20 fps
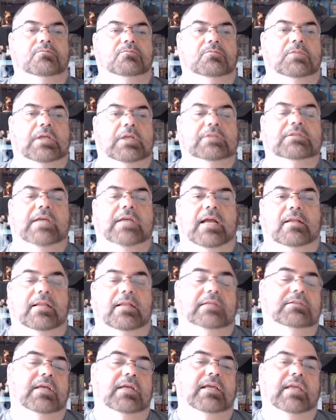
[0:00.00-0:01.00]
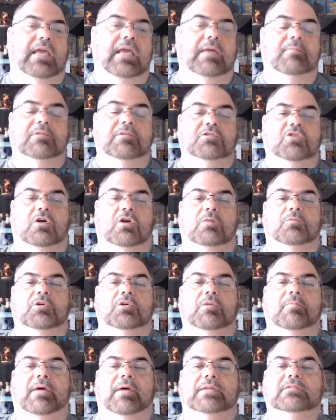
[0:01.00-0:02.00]
Exactly. That's like Amazon. When you
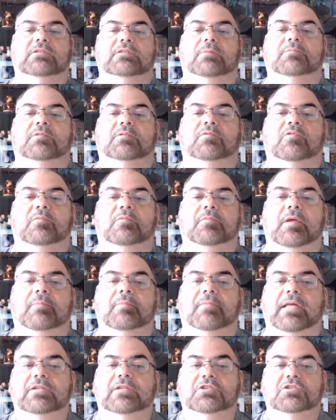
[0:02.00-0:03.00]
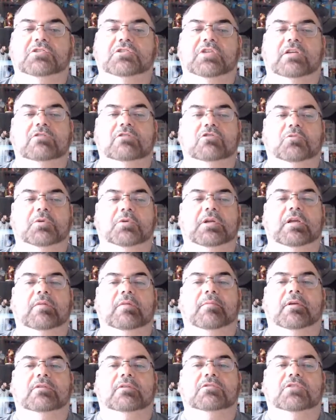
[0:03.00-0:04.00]
buy something from them, they just send you an
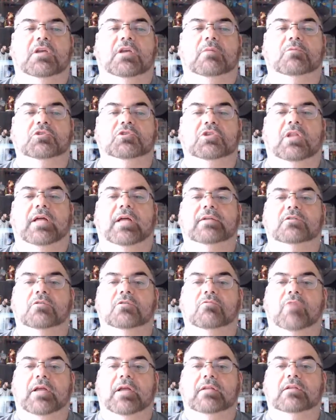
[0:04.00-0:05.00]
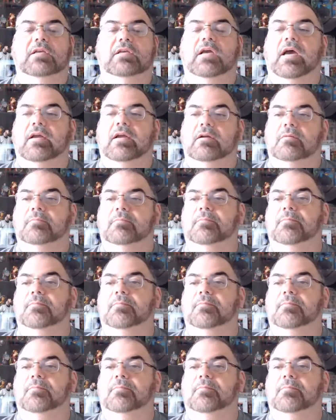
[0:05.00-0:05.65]
email saying, would you like to rate the item